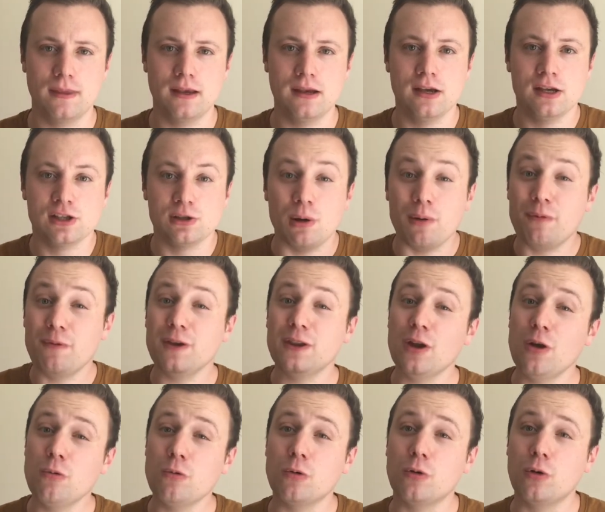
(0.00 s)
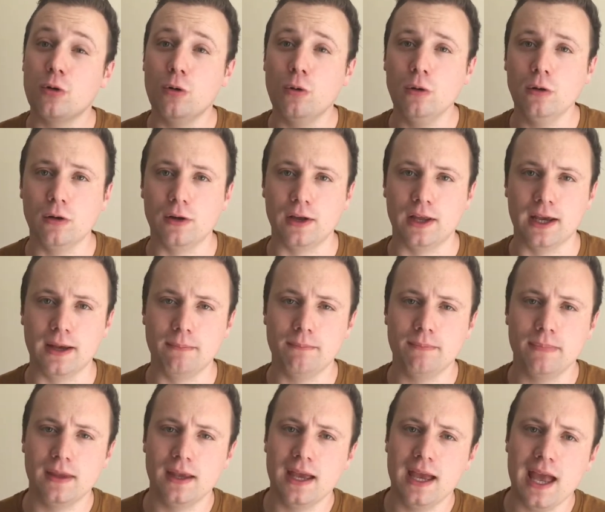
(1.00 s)
So if we don't call on him,
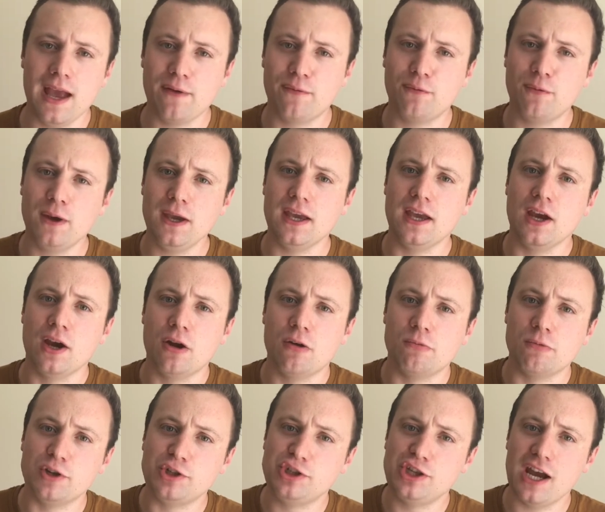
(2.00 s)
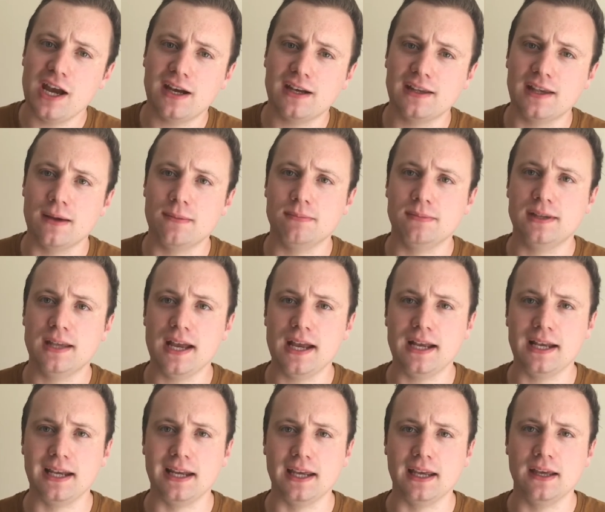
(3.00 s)
if we reject him
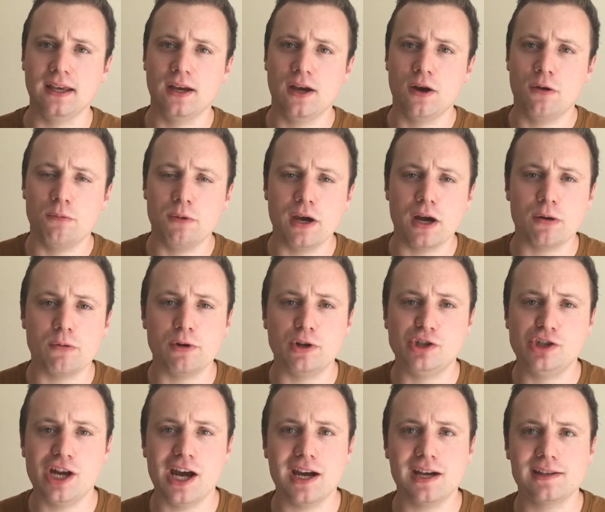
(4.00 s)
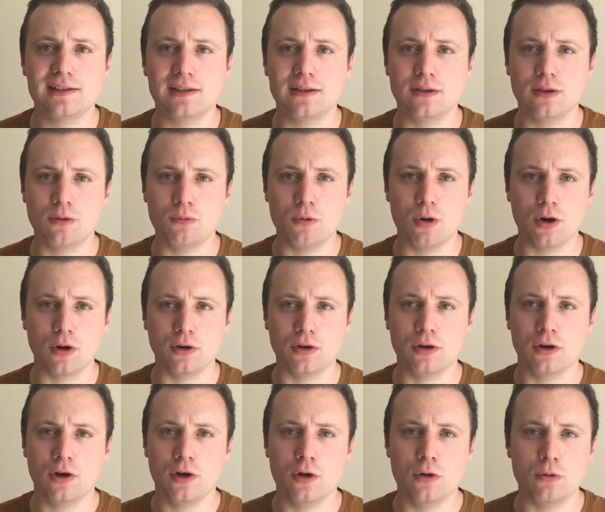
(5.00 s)
daily, we are rejecting the
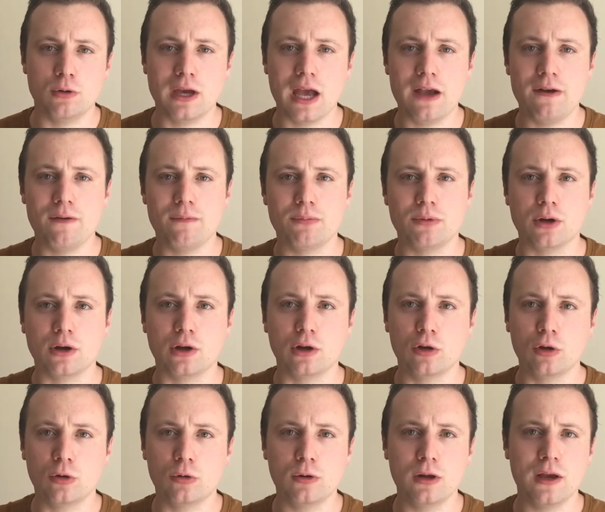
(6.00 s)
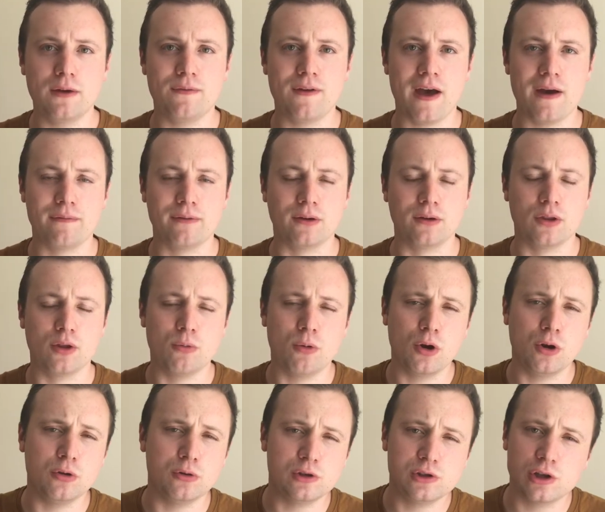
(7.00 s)
one who gave up the glory of heaven, the
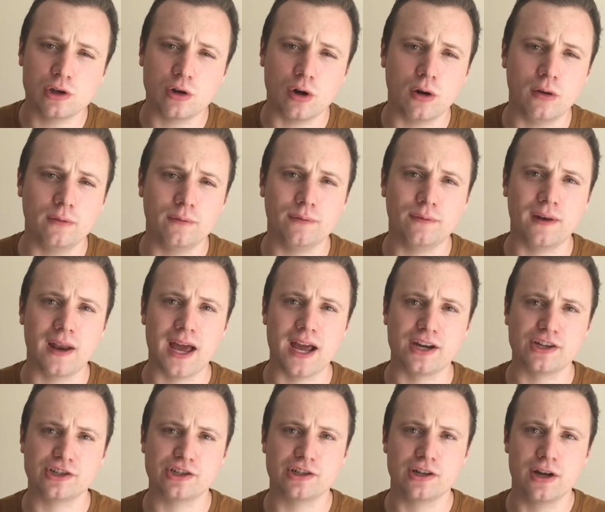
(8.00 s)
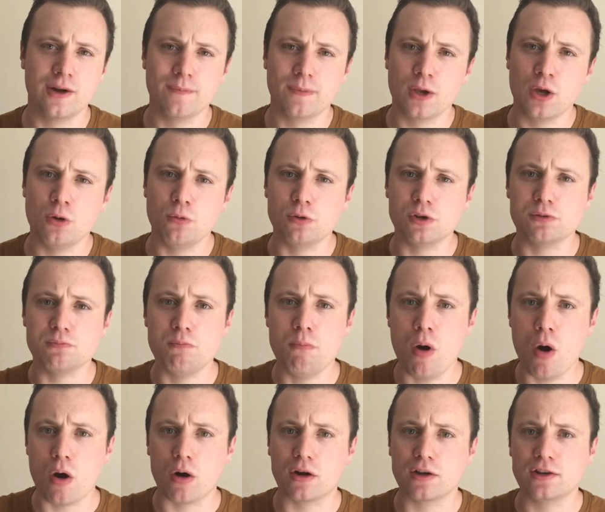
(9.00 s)
one who took on flesh, who was
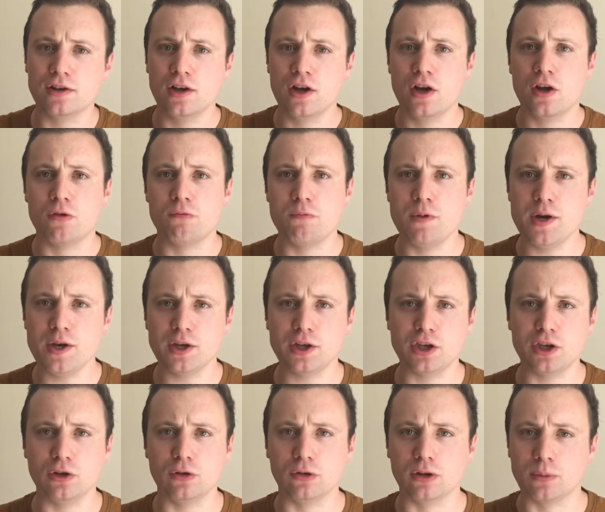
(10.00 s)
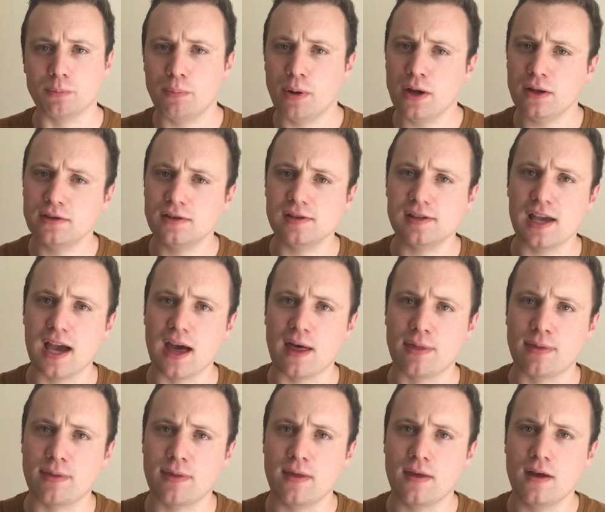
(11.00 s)
mocked, ridiculed, put to
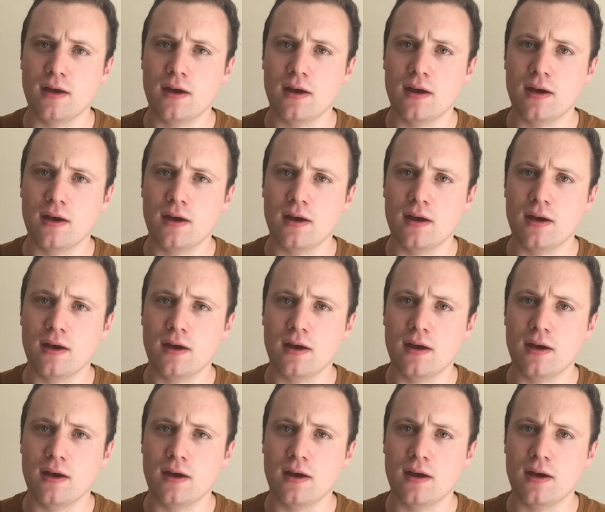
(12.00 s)
death,